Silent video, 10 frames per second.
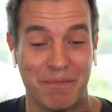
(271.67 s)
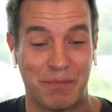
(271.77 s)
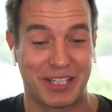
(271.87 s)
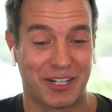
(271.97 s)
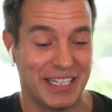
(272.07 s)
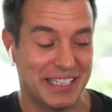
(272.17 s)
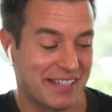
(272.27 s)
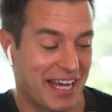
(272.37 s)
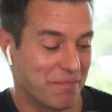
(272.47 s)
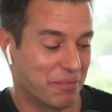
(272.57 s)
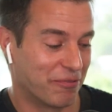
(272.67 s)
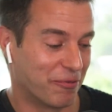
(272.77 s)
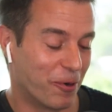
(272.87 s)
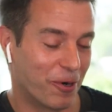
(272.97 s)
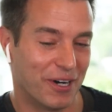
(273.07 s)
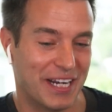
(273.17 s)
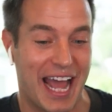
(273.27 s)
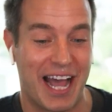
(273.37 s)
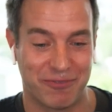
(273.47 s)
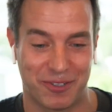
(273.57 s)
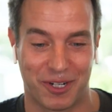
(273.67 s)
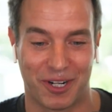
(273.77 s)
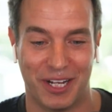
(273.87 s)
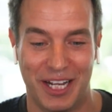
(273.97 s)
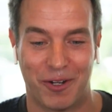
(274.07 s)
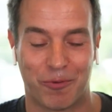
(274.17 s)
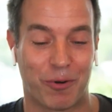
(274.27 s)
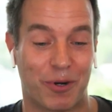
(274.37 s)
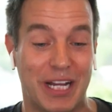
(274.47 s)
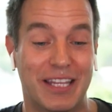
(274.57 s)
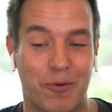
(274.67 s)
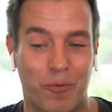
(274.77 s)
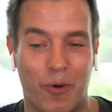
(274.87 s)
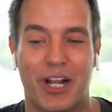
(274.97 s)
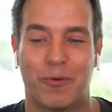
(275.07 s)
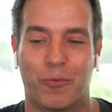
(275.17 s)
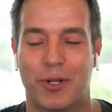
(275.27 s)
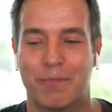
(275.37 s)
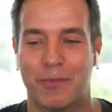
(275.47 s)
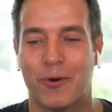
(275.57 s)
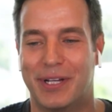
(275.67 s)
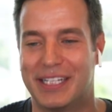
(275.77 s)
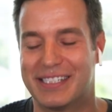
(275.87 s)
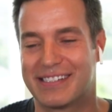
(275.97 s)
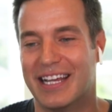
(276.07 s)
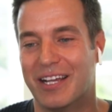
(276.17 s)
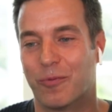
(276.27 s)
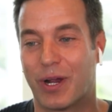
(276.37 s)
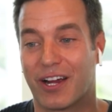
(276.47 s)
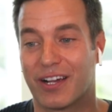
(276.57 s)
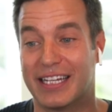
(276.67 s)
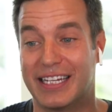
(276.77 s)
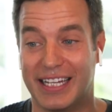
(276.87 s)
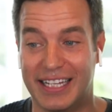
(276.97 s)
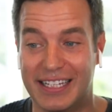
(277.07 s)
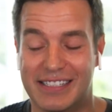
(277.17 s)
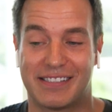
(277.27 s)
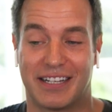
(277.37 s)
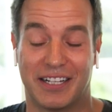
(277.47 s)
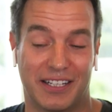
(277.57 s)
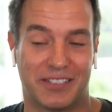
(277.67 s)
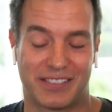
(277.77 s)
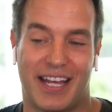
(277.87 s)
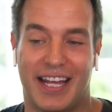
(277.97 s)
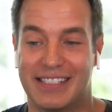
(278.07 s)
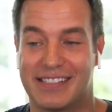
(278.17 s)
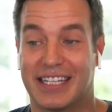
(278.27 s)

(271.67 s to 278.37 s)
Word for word: But there is that before and after where we're in the one-on-one moments where it is a little tense,